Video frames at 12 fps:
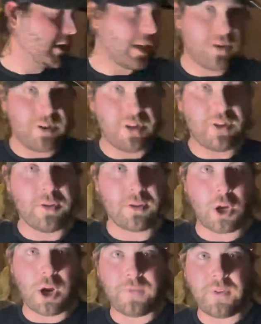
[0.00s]
out into those
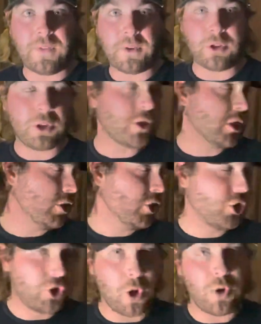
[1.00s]
coffee filters and just
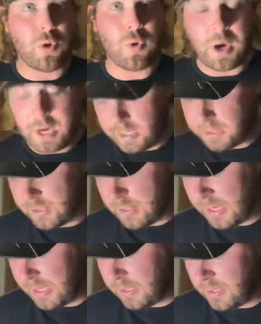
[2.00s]
show you guys
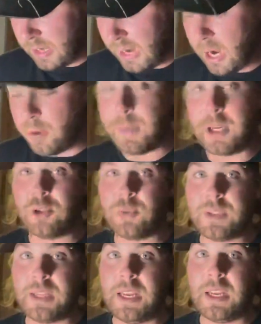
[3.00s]
like how much
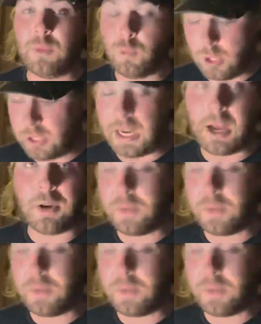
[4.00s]
was in 1 gallon